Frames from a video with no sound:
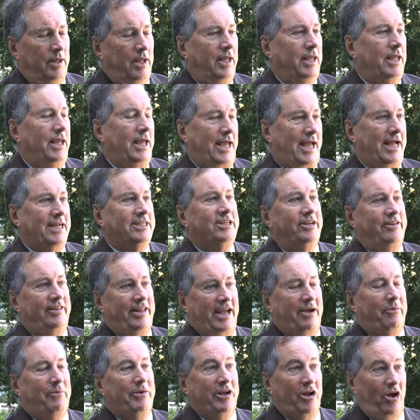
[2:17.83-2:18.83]
Yeah, actually,
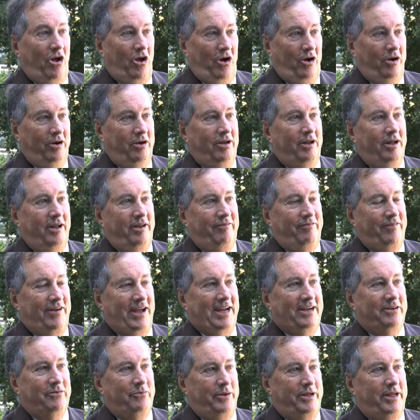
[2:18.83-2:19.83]
that we are. In
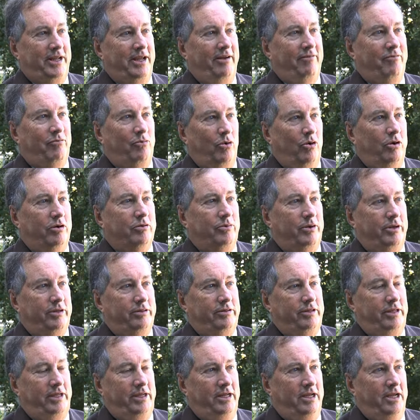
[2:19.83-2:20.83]
fact, we have worked
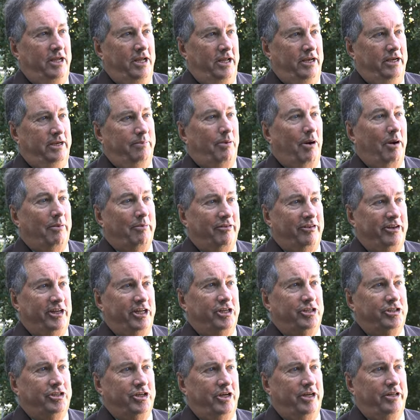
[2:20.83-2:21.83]
with the Department of
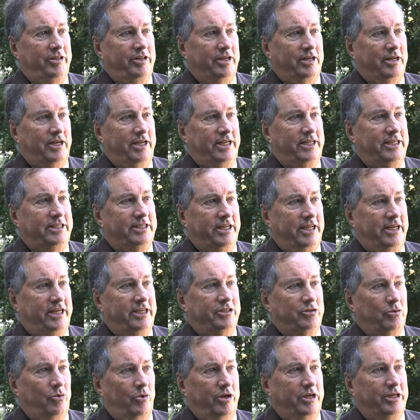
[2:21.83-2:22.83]
Energy and the Clean
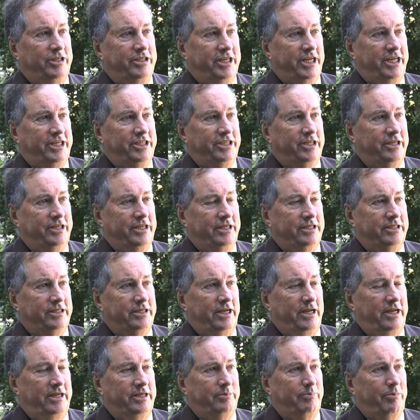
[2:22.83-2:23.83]
Cities organization that's
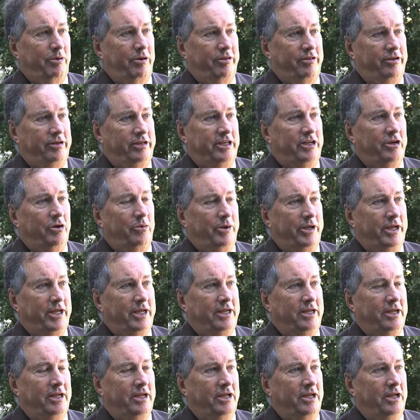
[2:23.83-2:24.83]
as part of the
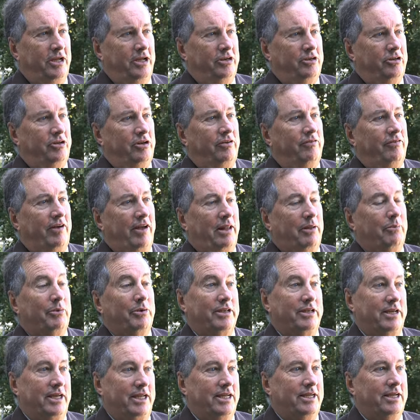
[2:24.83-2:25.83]
DOE to develop
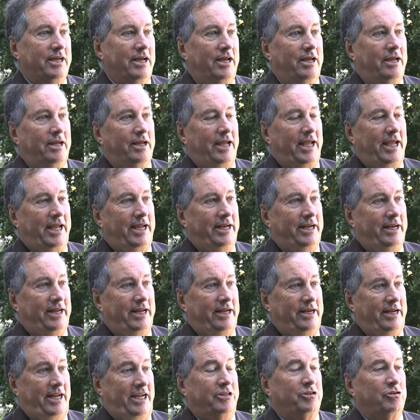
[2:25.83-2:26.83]
with NECA and
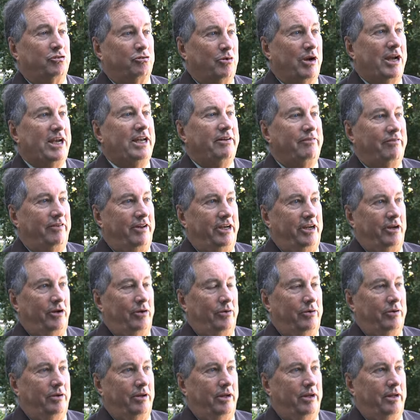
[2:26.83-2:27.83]
an actual training
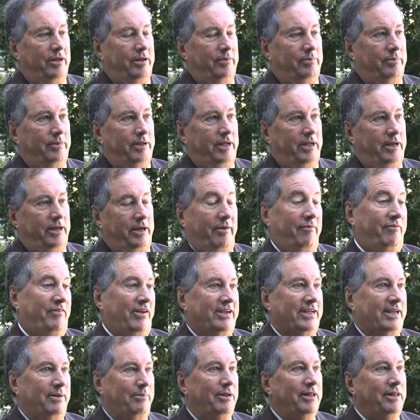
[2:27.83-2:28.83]
video. Um, and in
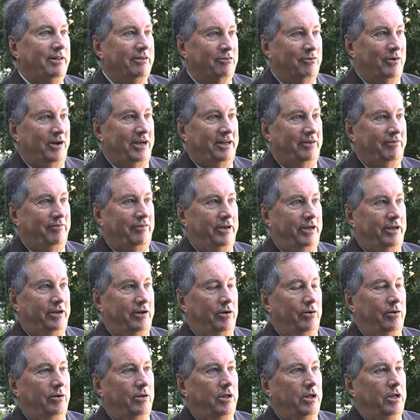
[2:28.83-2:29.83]
fact, I'm in the training
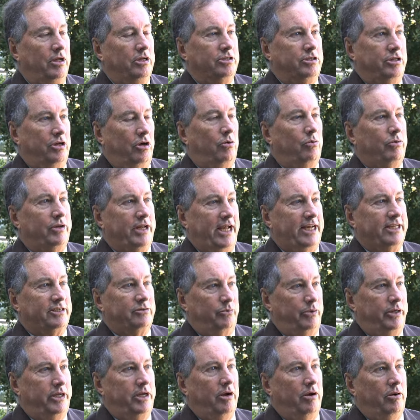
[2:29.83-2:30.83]
video. So, yes,
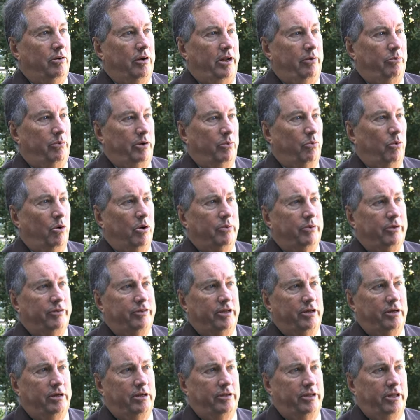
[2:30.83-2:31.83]
we are, and we work with
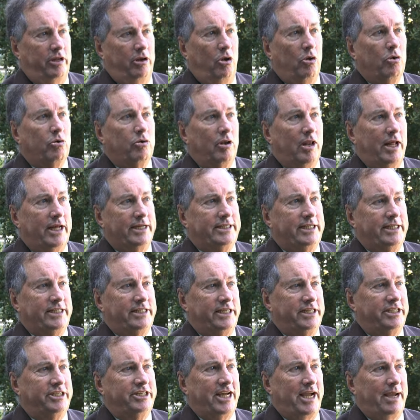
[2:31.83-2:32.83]
the, the local
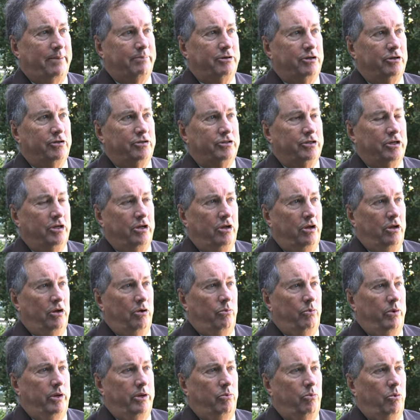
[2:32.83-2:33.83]
ICC chapters.
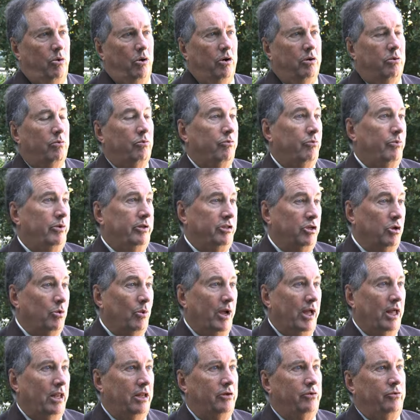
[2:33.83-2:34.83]
We work with
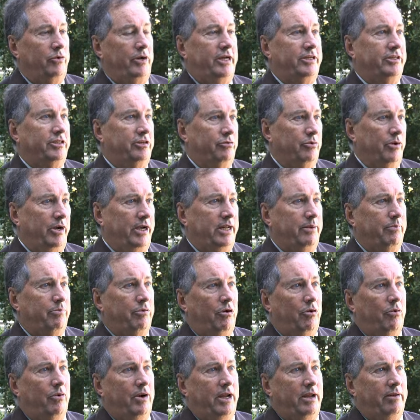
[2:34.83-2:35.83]
UL, who has a training
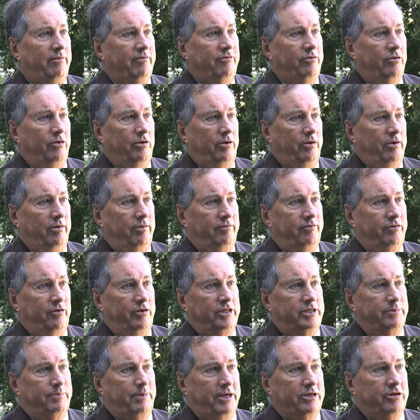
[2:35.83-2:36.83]
program for, for
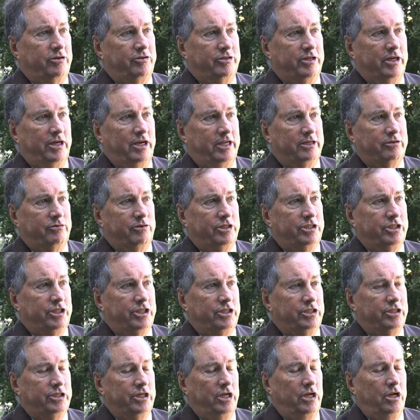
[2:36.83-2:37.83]
inspectors and
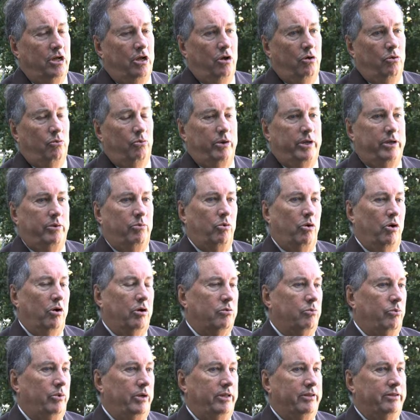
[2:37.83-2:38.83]
electricians. We work
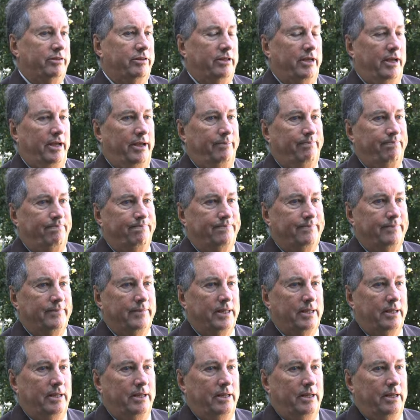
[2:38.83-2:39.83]
with um,
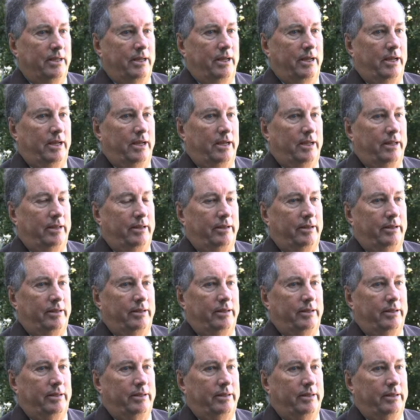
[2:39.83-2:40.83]
uh,
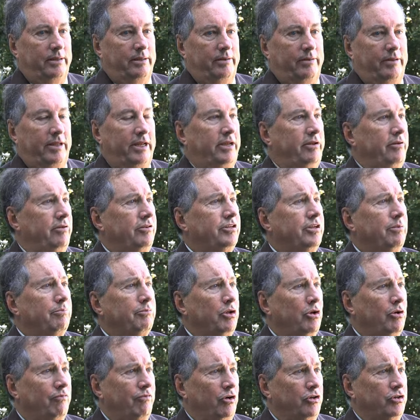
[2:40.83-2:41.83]
the, some
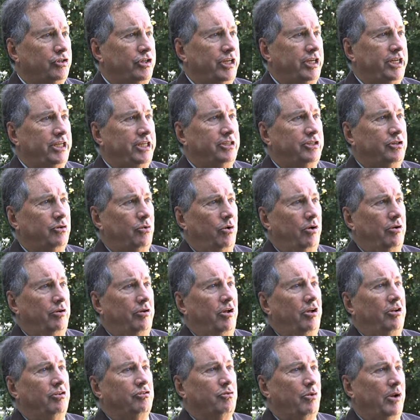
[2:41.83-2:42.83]
universities who are
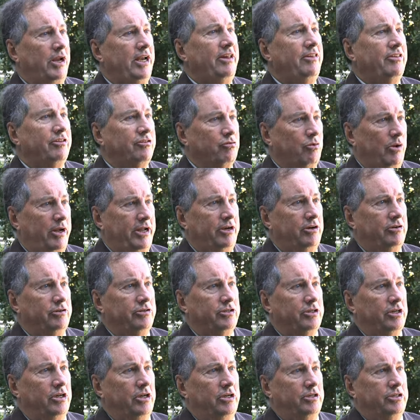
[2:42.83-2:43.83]
training the
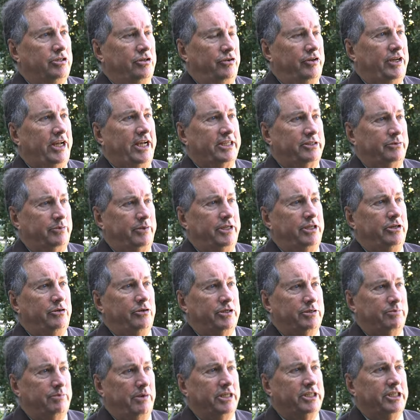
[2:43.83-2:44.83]
trainers. So yes, we do
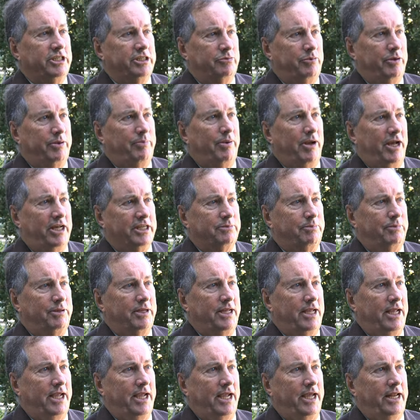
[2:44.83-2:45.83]
as much as we possibly
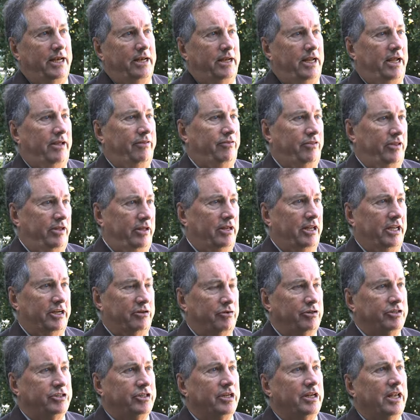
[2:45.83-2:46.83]
can at the
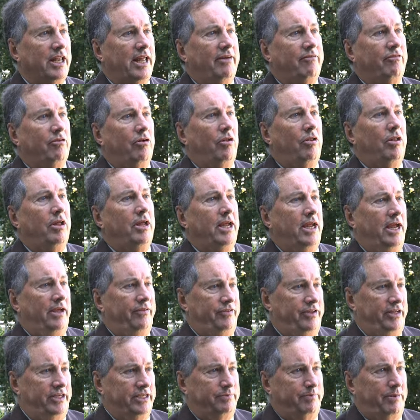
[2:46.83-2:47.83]
electrician level, at
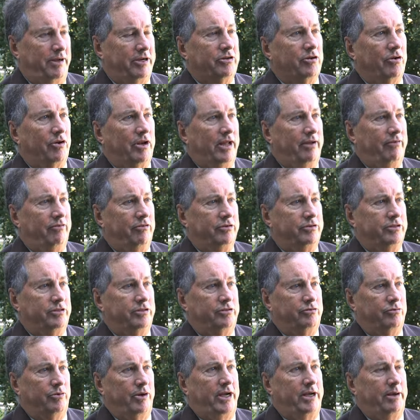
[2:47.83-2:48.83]
the inspector level to
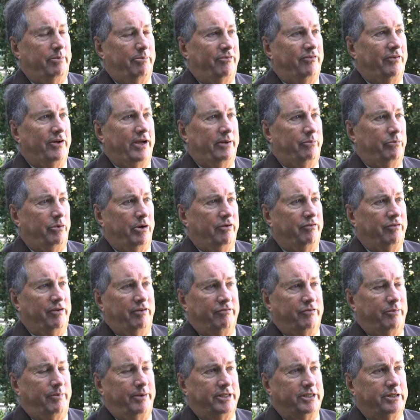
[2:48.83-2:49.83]
train and provide whatever
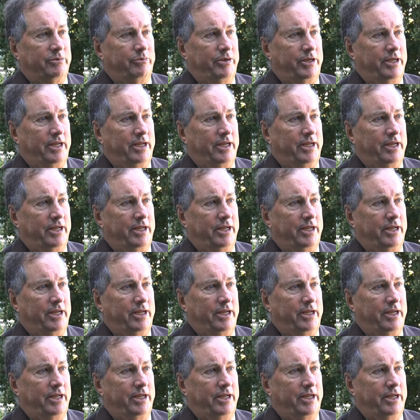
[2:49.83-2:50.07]
information we